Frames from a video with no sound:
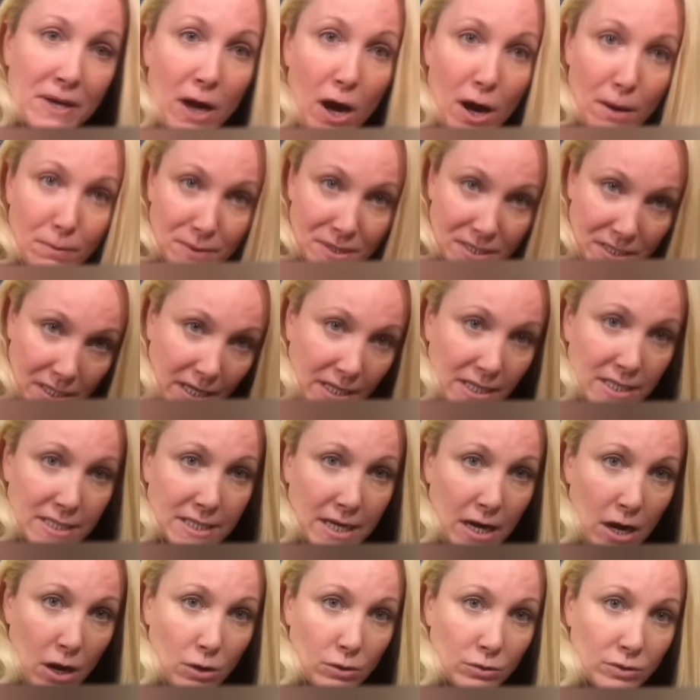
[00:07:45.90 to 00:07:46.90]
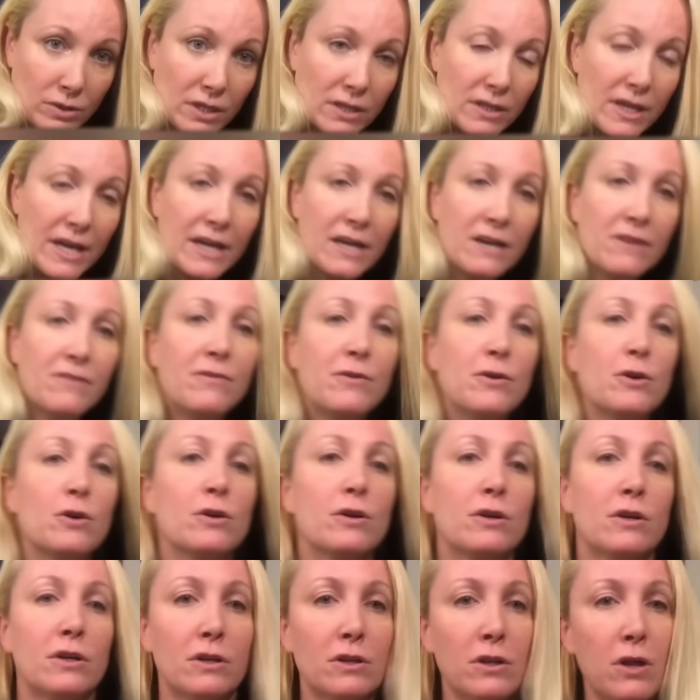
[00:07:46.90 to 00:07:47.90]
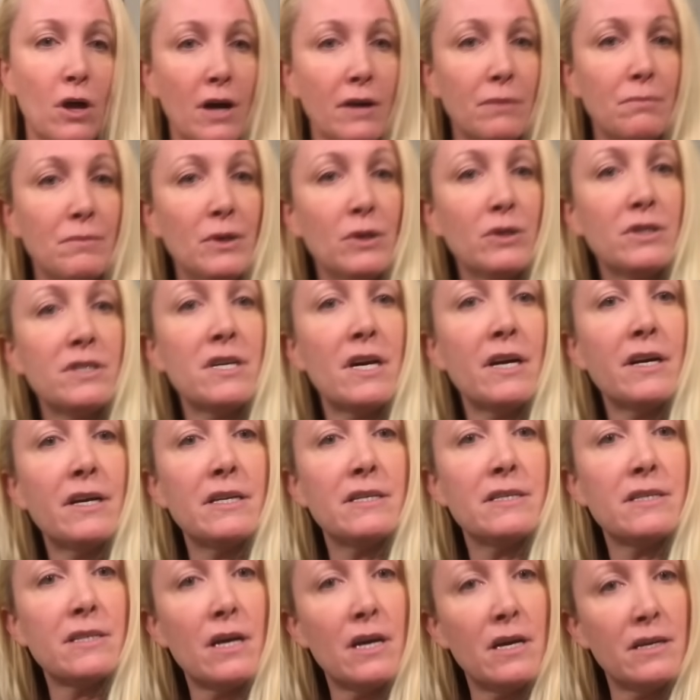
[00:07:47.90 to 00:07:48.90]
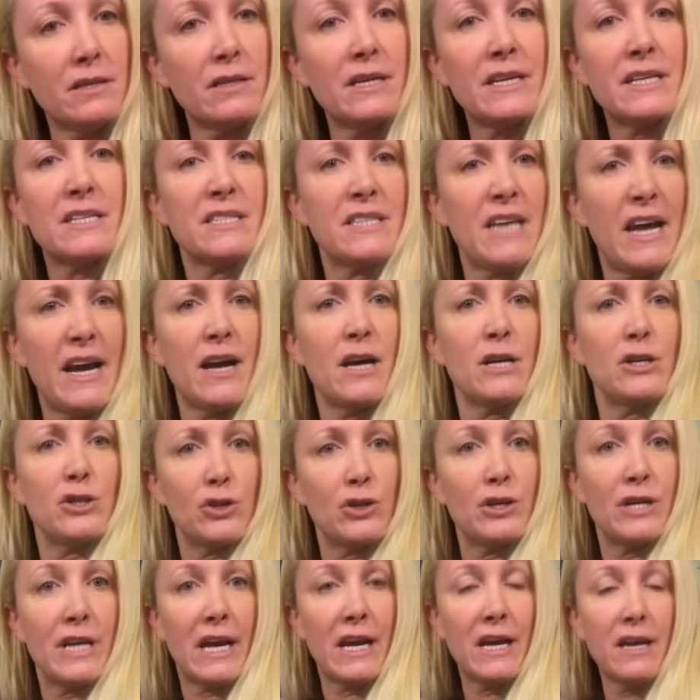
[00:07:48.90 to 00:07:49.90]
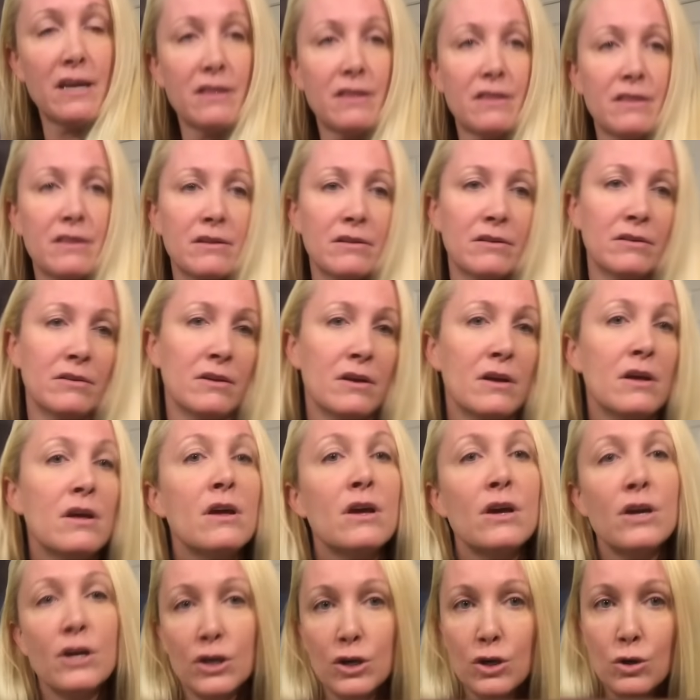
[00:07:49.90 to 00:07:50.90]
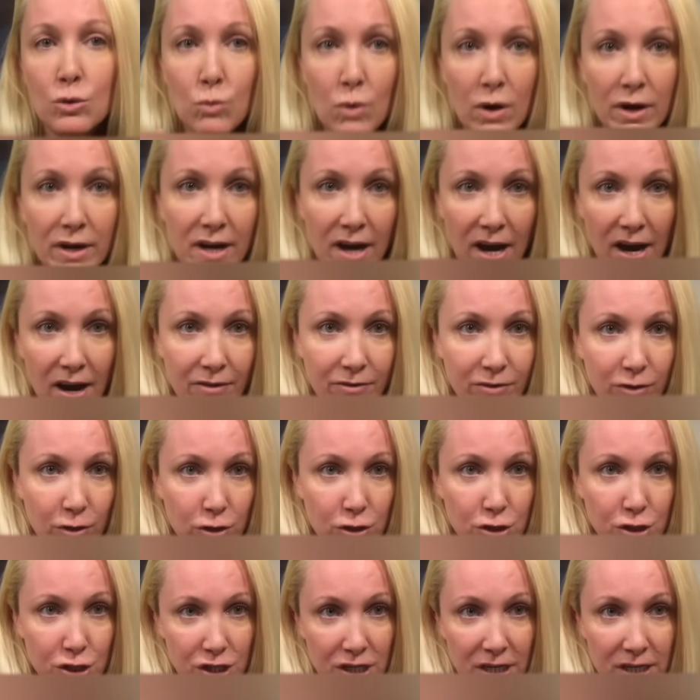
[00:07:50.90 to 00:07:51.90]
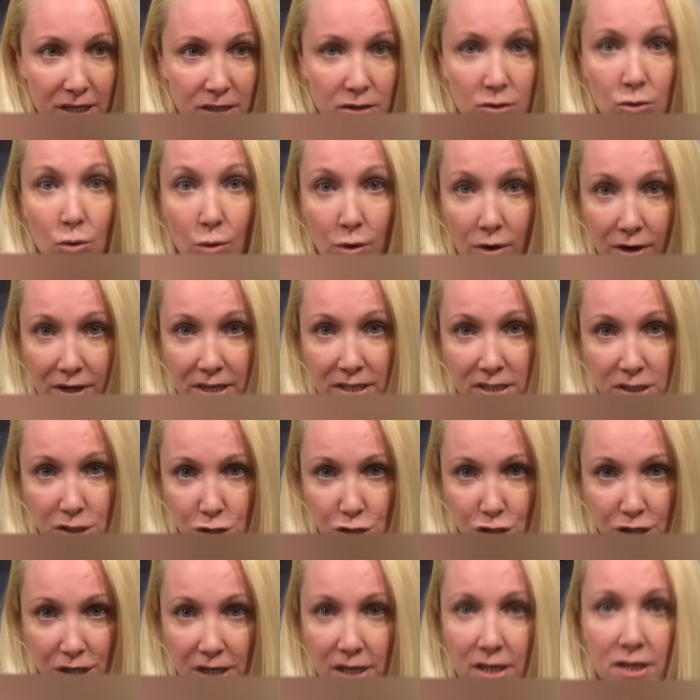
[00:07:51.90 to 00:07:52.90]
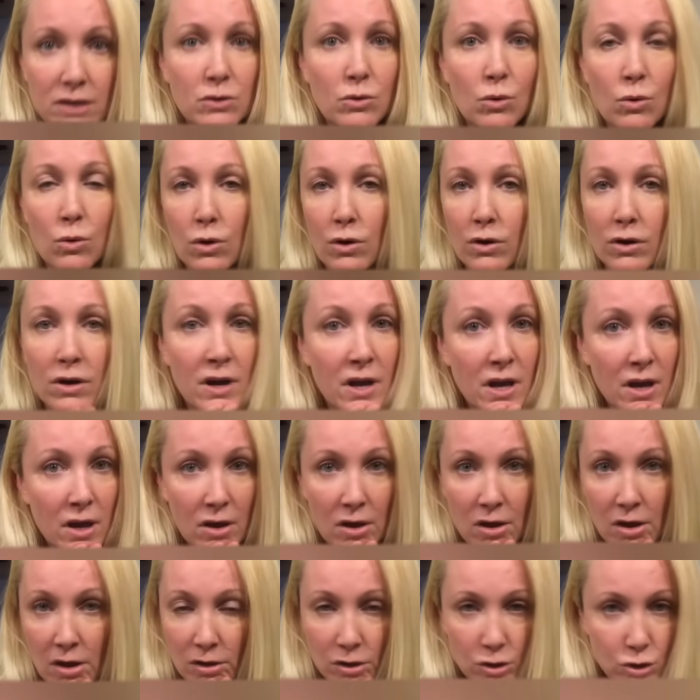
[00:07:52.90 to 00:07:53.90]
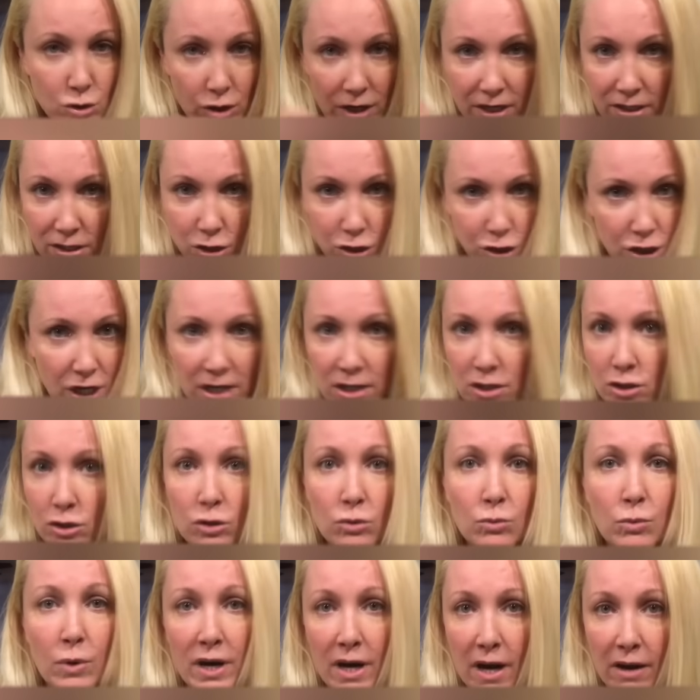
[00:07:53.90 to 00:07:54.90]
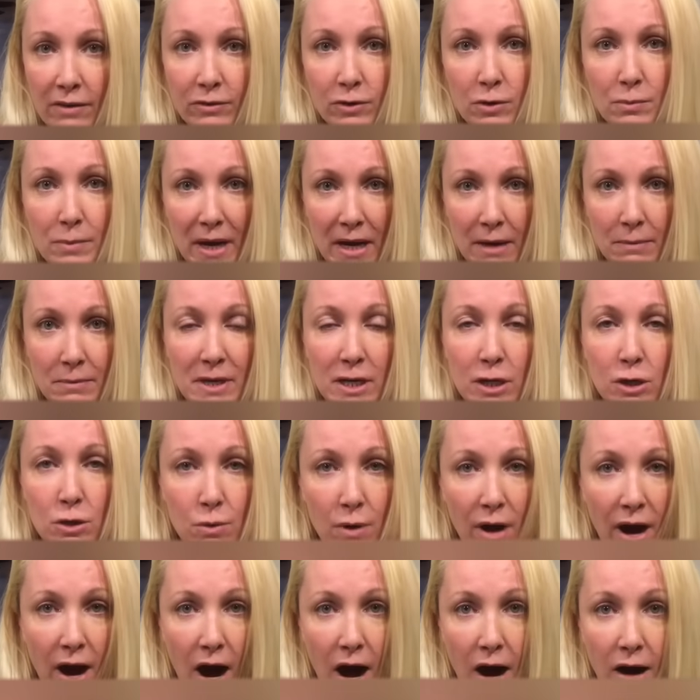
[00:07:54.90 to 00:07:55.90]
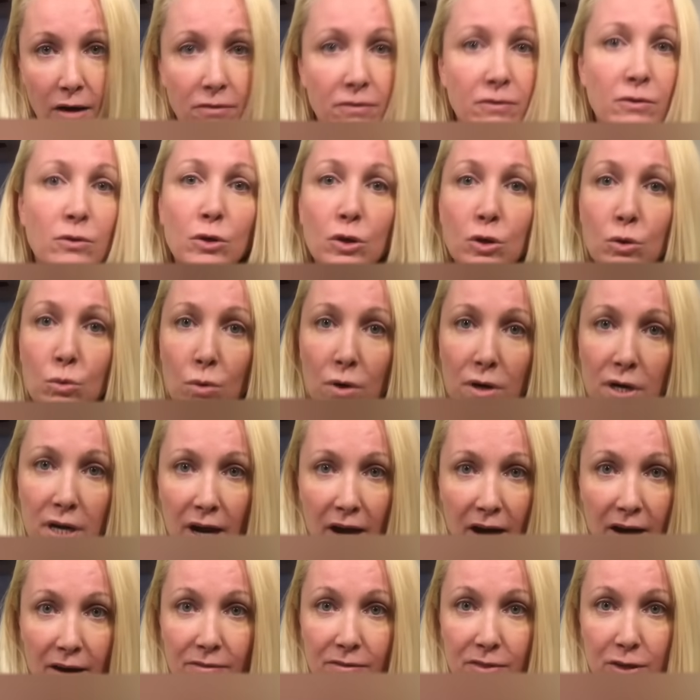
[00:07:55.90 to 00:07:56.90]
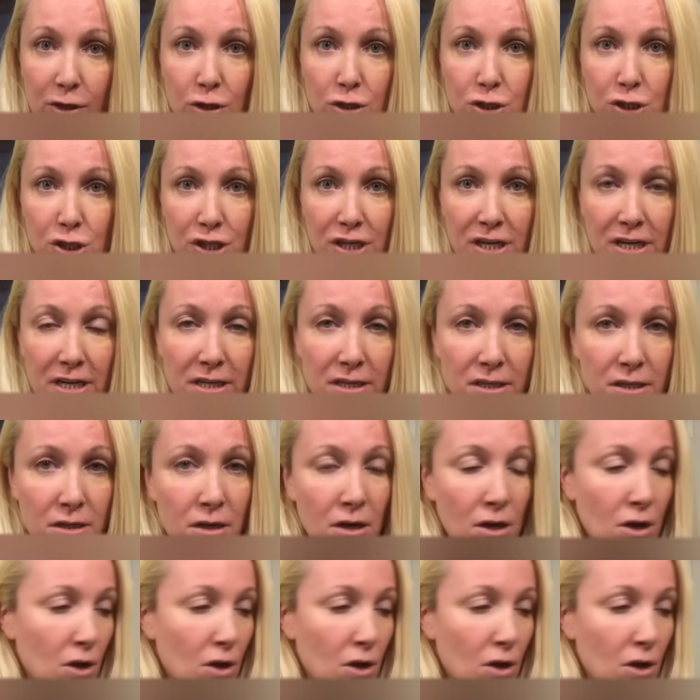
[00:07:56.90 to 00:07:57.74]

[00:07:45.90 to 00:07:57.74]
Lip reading: upside down. Like if your clogged milk duct is, like, say, underneath, you want to have her chin or his chin, or transgender, whatever baby you have, you want to have their chin